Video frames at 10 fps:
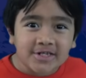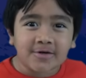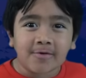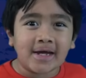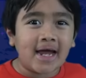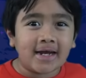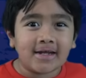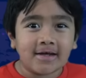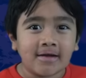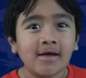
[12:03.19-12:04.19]
is created.
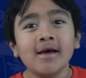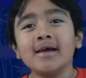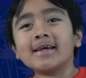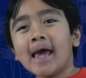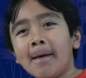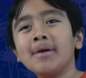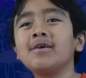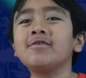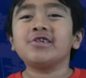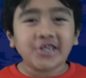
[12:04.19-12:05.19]

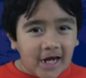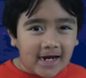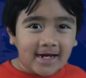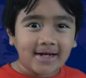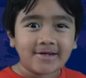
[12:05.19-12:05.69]
Chemical change.